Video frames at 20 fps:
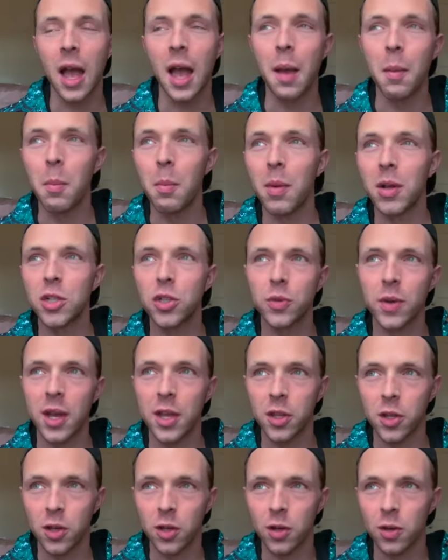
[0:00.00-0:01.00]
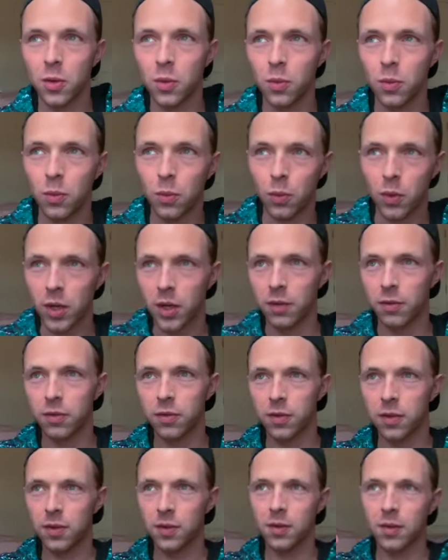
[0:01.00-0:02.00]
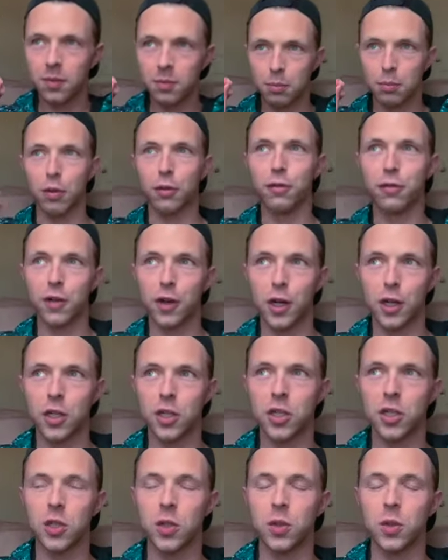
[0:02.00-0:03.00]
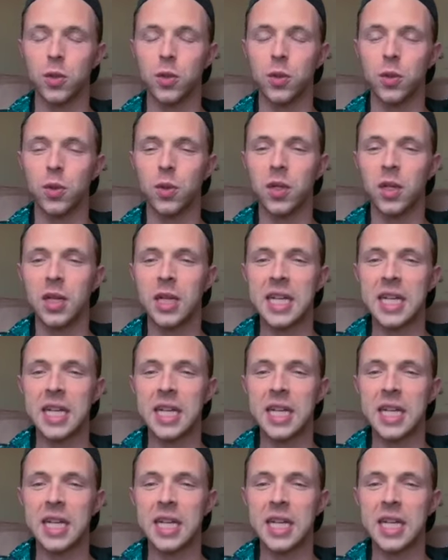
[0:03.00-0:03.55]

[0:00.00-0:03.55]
I much rather would have preferred to